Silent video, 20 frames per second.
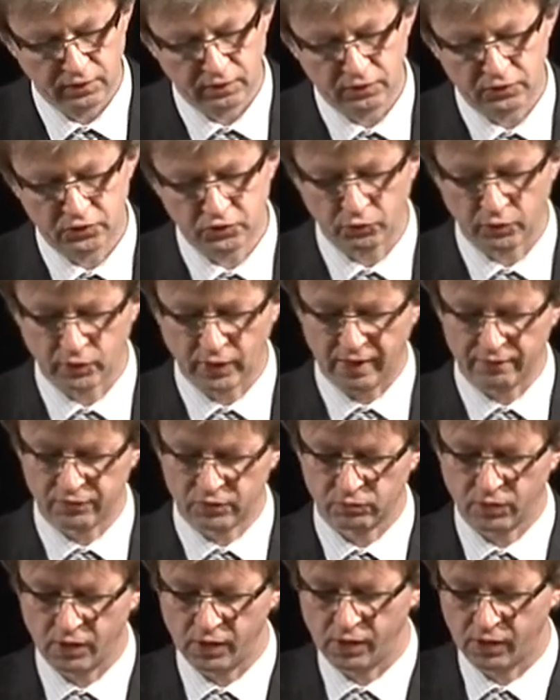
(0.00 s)
ensure that they have the
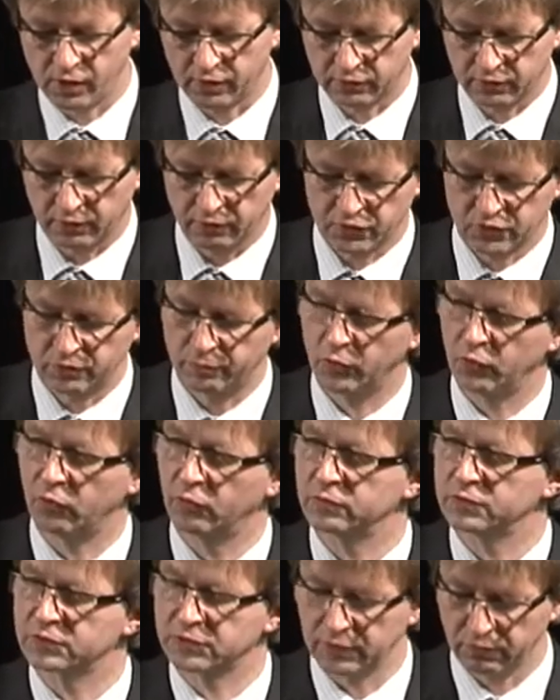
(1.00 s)
right high growth
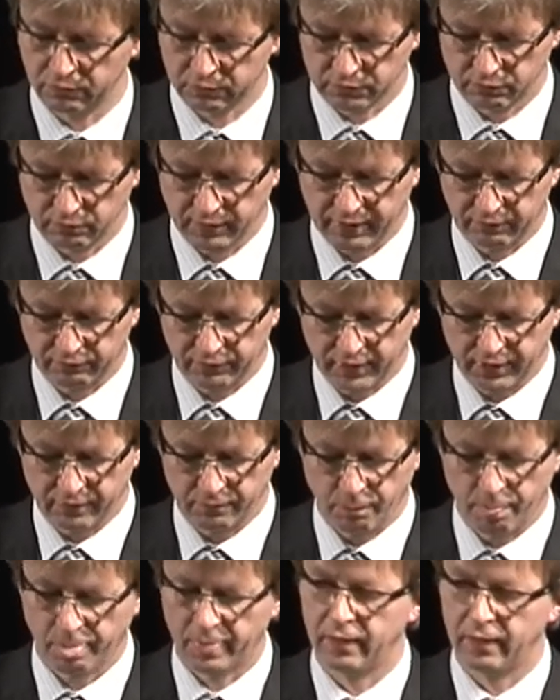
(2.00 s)
support skills around that,